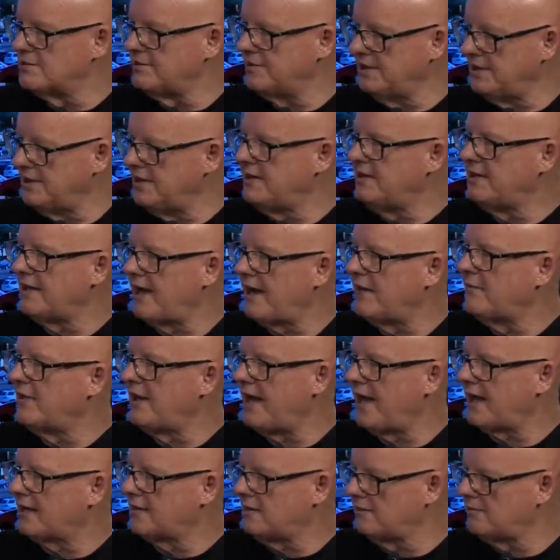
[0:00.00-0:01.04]
that didn't have an
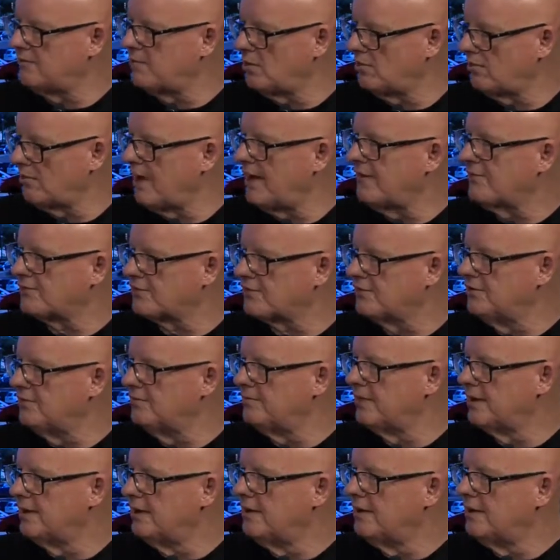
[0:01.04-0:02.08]
active pro-life group,